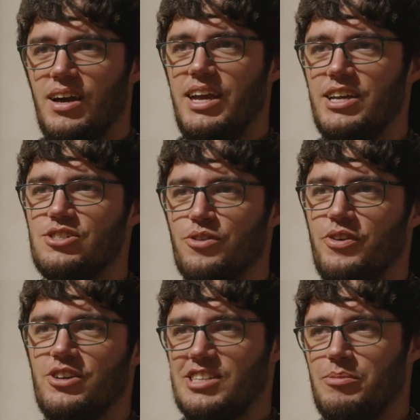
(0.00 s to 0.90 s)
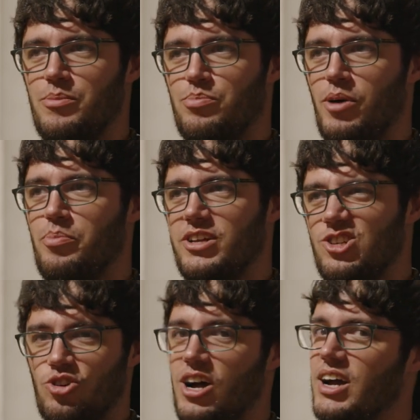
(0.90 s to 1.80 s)
it's the first time I'd properly
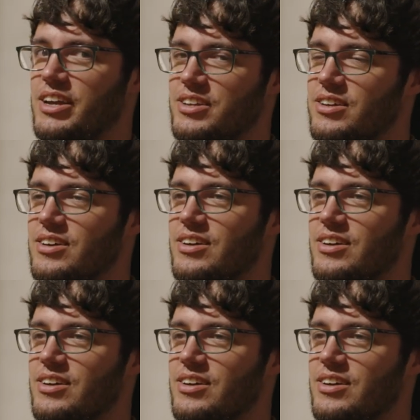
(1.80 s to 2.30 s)
tried